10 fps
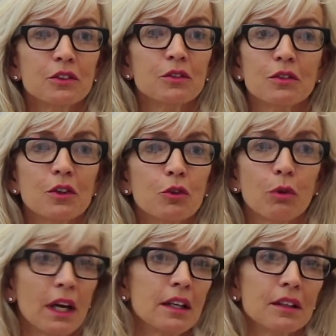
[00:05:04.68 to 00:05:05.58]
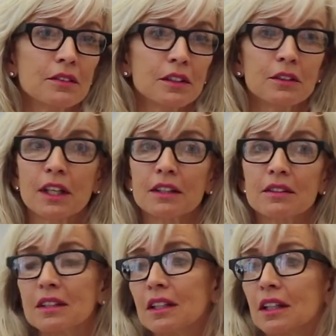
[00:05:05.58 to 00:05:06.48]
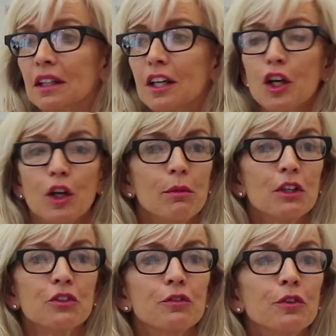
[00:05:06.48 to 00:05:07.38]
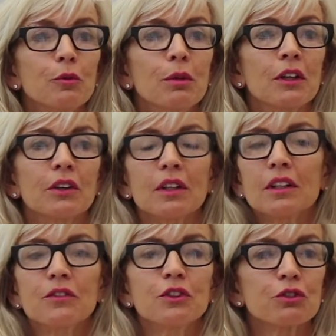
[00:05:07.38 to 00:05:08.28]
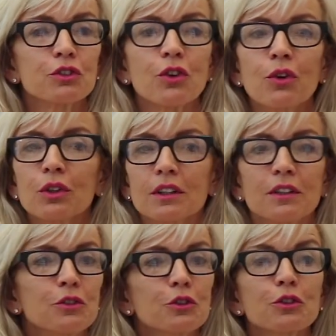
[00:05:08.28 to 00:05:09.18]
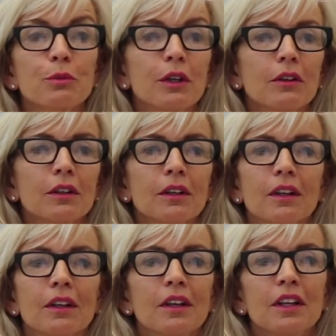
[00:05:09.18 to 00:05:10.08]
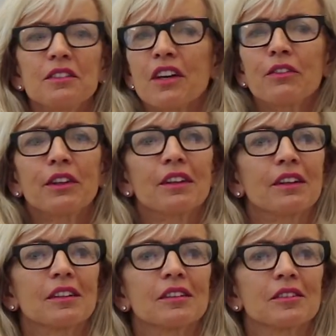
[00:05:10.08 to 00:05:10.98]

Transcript: is the greatest. It's like singing. It makes you feel better. It lifts your soul. It lifts your spirit. It's everything.